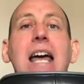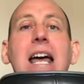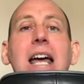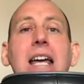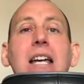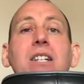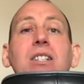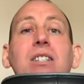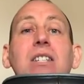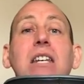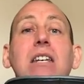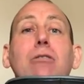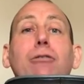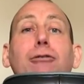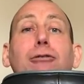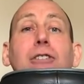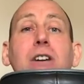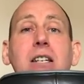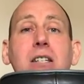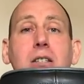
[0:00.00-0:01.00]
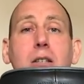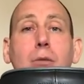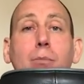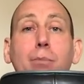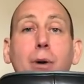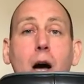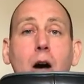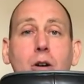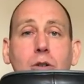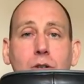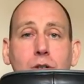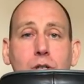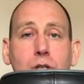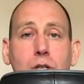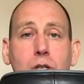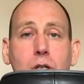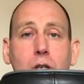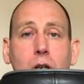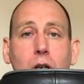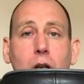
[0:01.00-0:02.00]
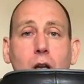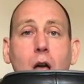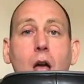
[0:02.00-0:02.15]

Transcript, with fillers: is the Fit to Box